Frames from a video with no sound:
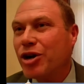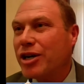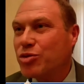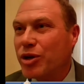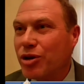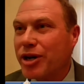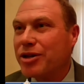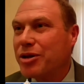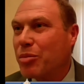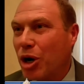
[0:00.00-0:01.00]
I believe
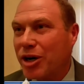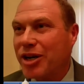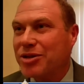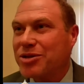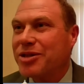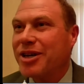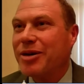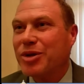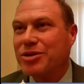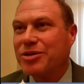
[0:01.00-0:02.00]
that, as we look at
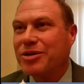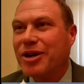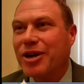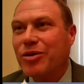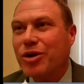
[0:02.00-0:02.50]
the markets,